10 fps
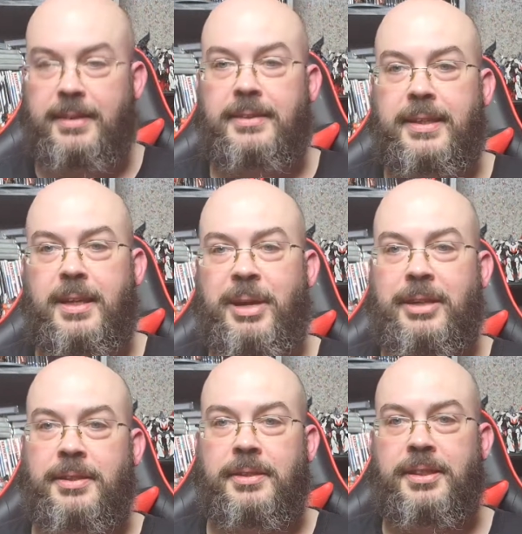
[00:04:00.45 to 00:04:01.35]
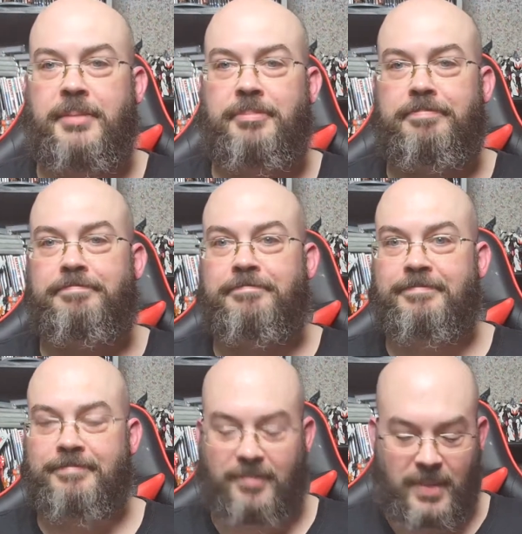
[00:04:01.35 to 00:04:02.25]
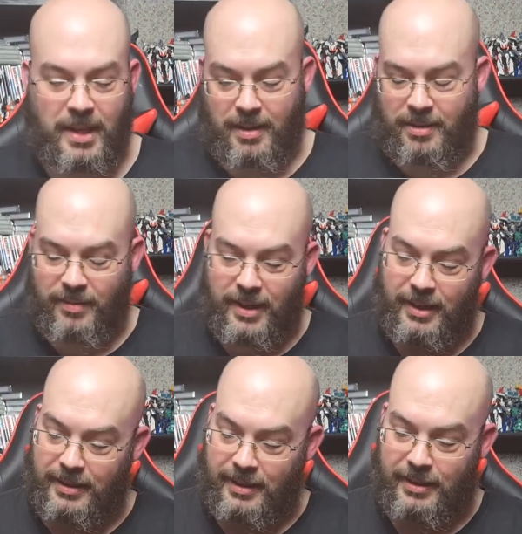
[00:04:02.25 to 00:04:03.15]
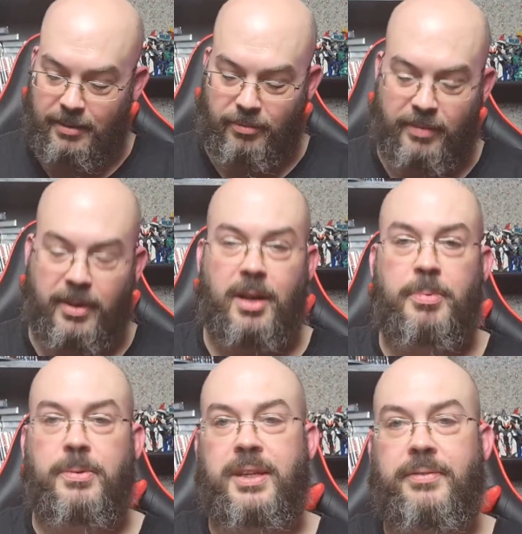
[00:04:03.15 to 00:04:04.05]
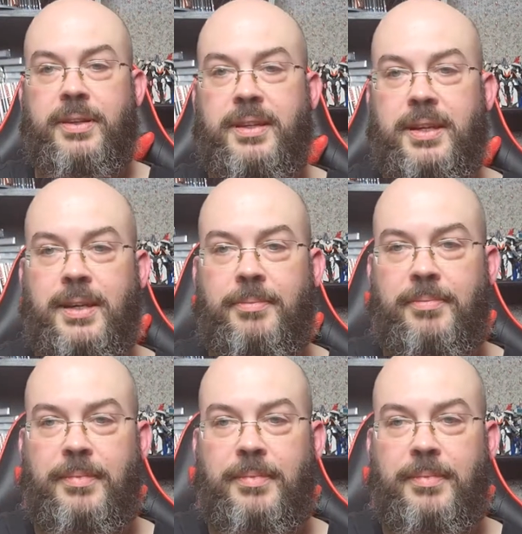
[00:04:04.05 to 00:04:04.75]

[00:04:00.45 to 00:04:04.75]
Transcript: Let's take out the bag so you can see it. An Asus rewritable DVD.